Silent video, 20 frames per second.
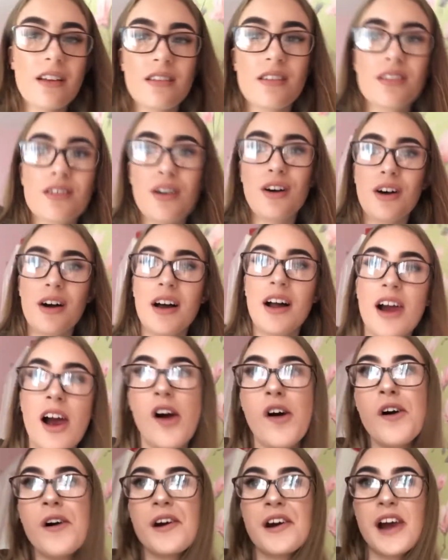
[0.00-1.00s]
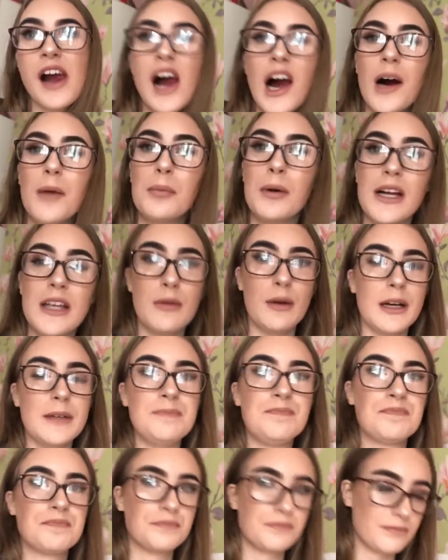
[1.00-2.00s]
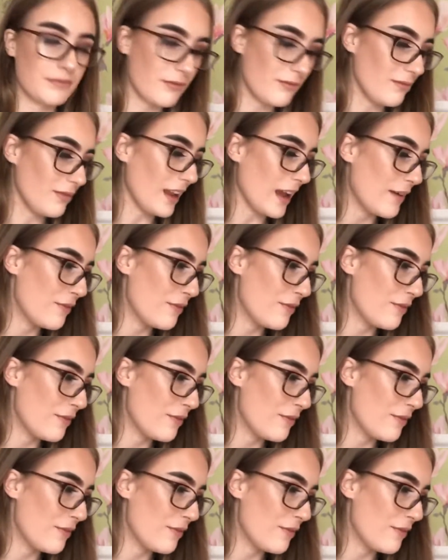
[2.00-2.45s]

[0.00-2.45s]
So yeah, but anyway, I